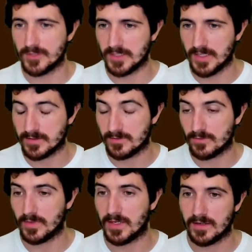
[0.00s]
a few slides
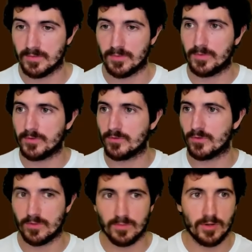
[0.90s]
to make a proper
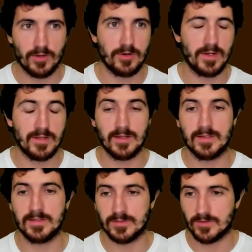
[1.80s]
tutorial on Blotter and,
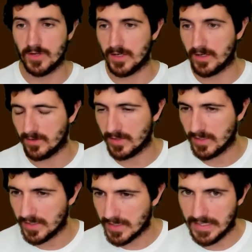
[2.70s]
and just try it out.
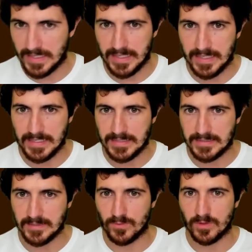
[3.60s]

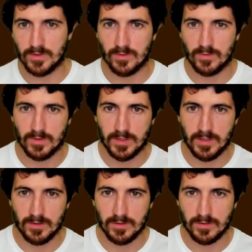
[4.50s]
And we're gonna go
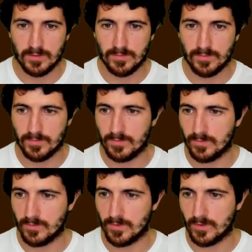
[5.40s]
here,
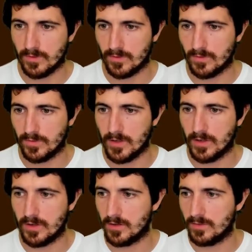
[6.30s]
we're gonna go
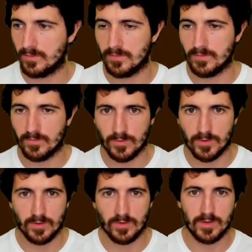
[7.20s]
there,
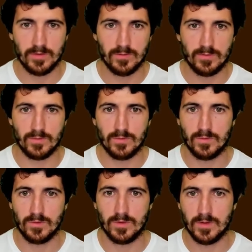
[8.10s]
we're going
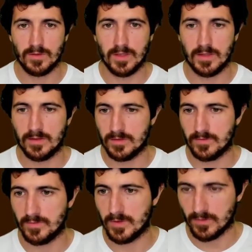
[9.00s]
to get
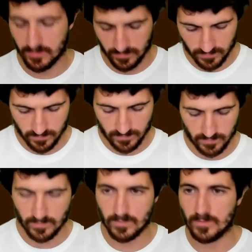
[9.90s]
this video
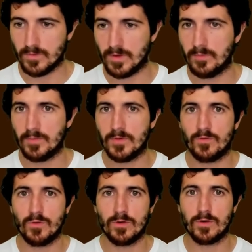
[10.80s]
to
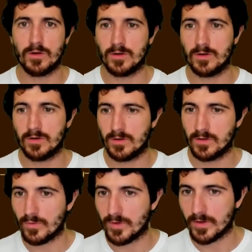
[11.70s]
mp4
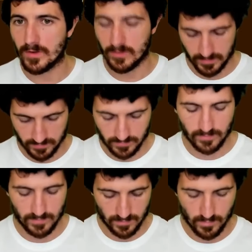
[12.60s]
we're going to